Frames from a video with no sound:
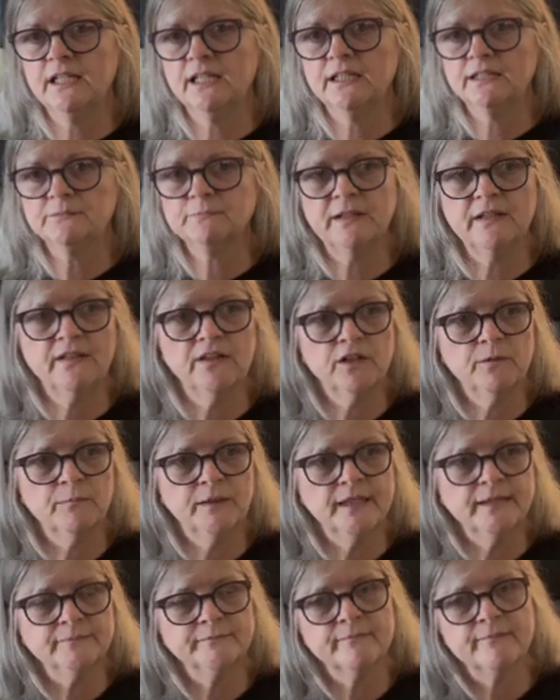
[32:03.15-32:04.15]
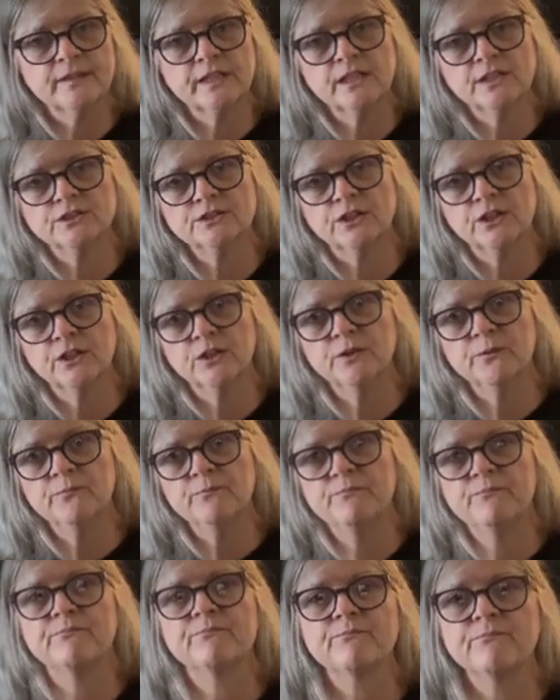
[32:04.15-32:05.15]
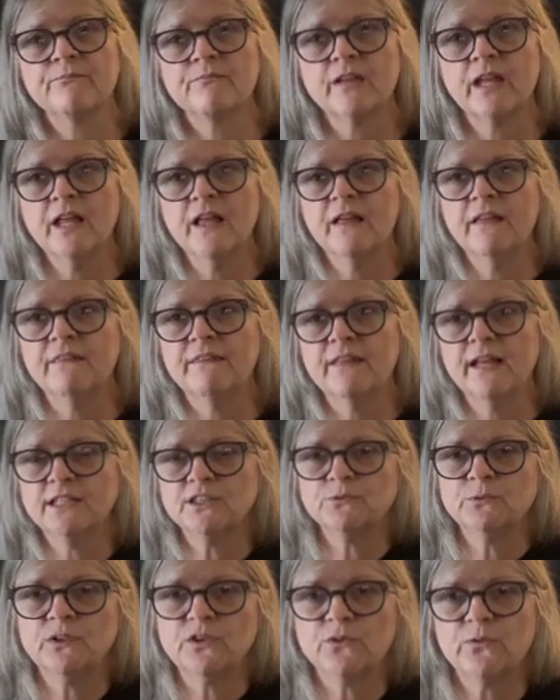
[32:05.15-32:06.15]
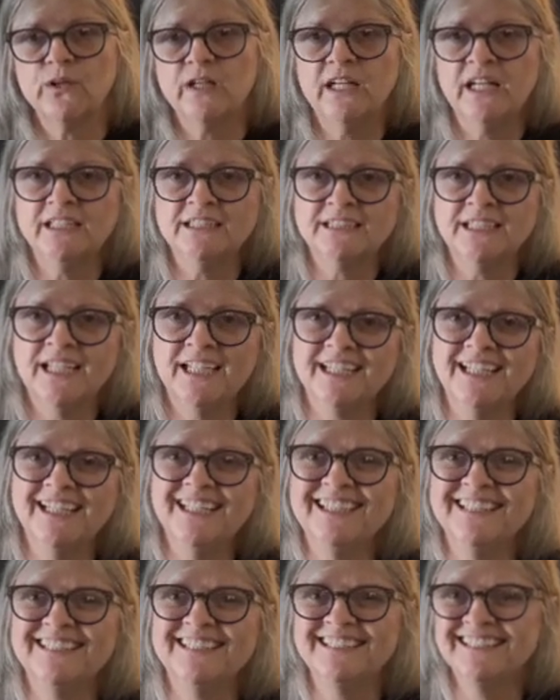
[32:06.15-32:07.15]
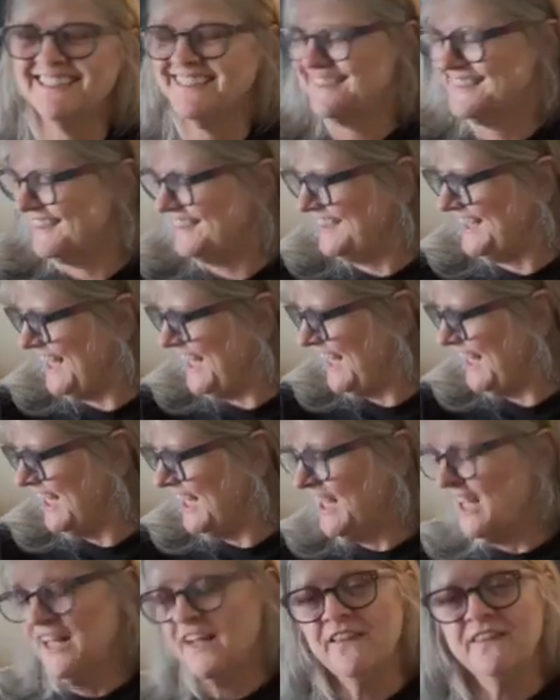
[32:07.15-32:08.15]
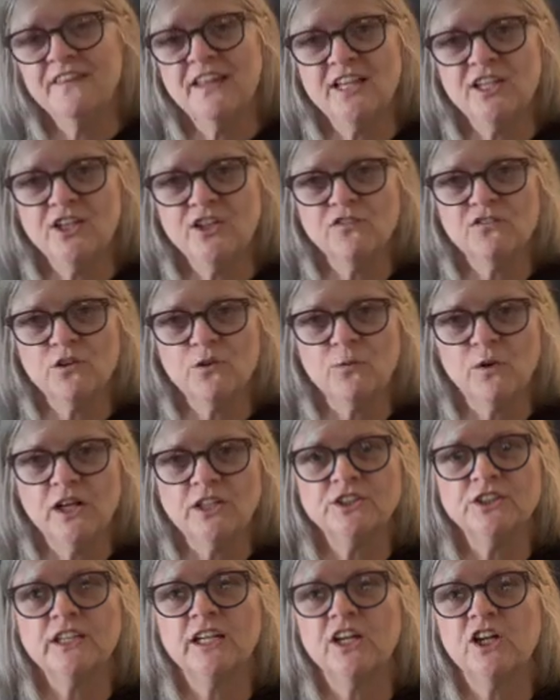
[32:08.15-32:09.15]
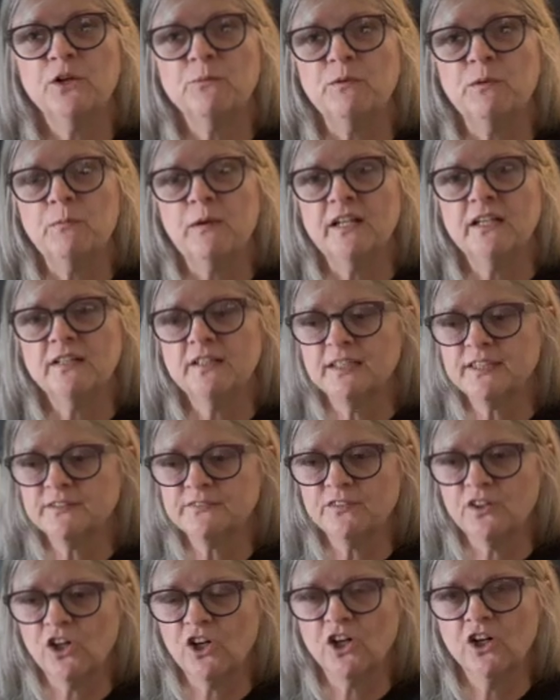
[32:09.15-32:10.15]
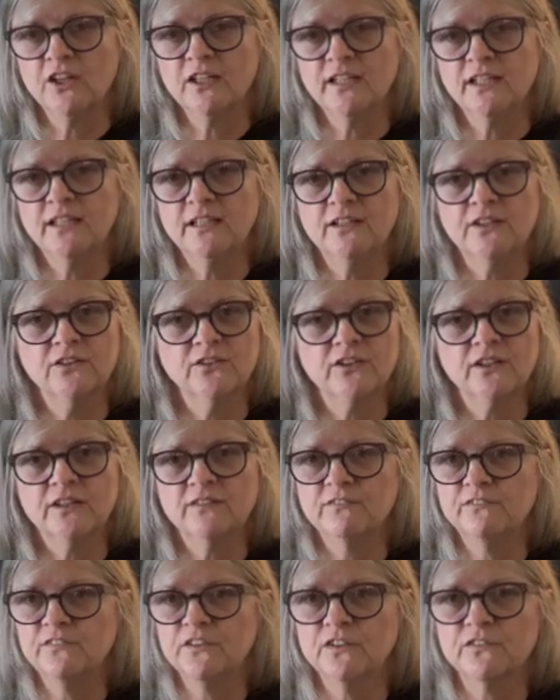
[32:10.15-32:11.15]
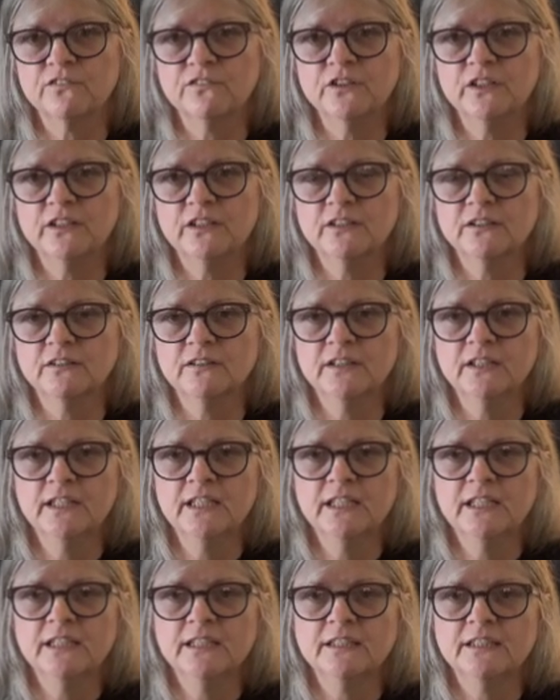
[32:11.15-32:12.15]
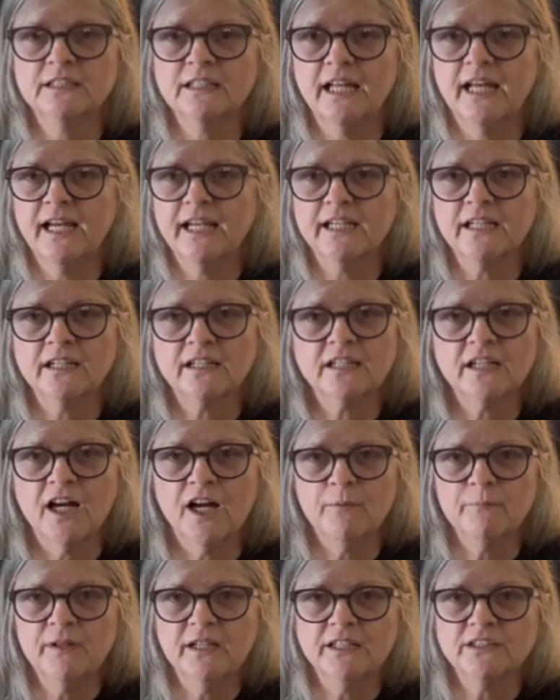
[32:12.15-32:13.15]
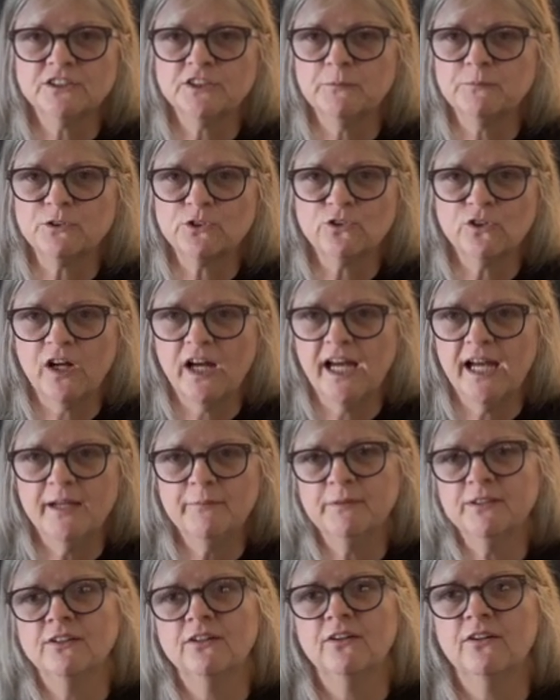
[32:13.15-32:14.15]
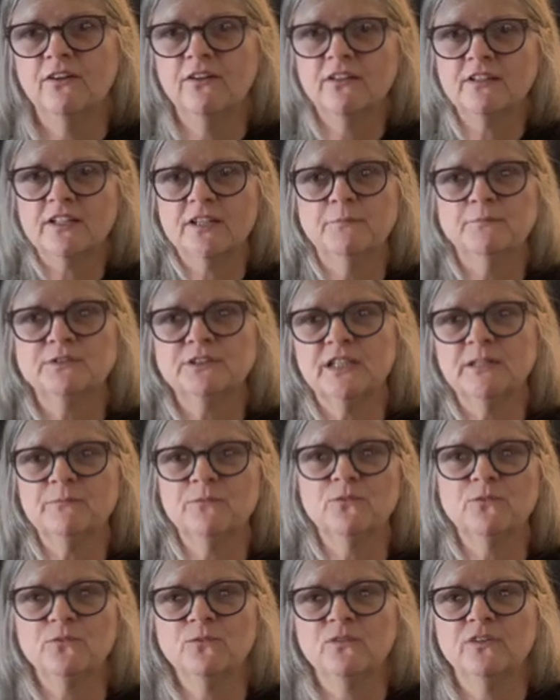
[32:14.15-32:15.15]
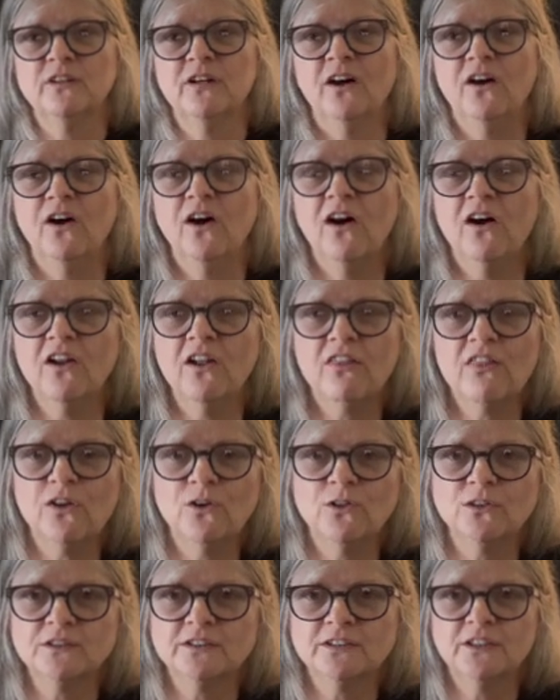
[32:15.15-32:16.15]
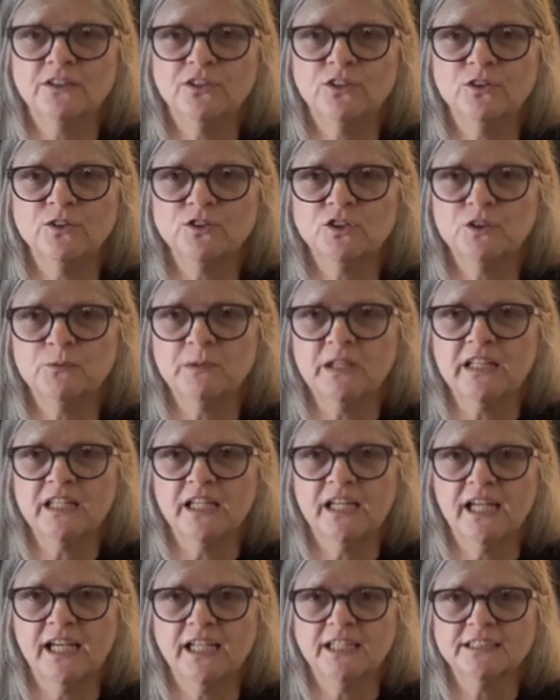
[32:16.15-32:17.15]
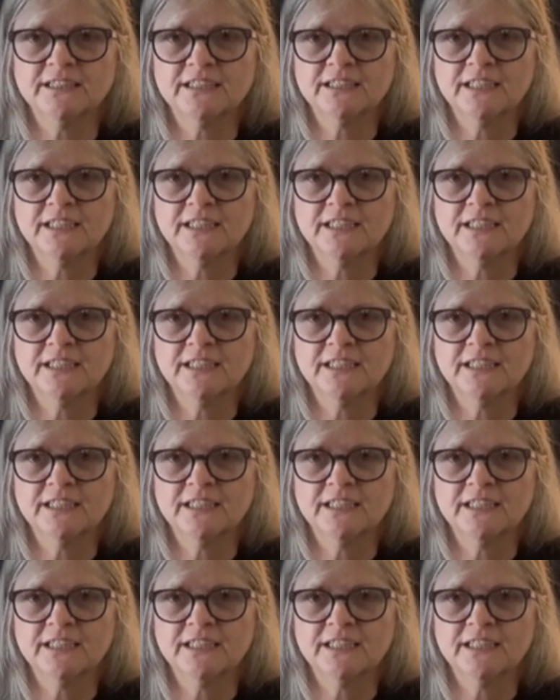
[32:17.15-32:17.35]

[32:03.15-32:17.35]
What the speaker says: is my therapy. So that's what Thread had said today. Thank you for watching. I hope you made it this far. You can feel free to like, comment, subscribe, thumbs up, all of those YouTube-y things.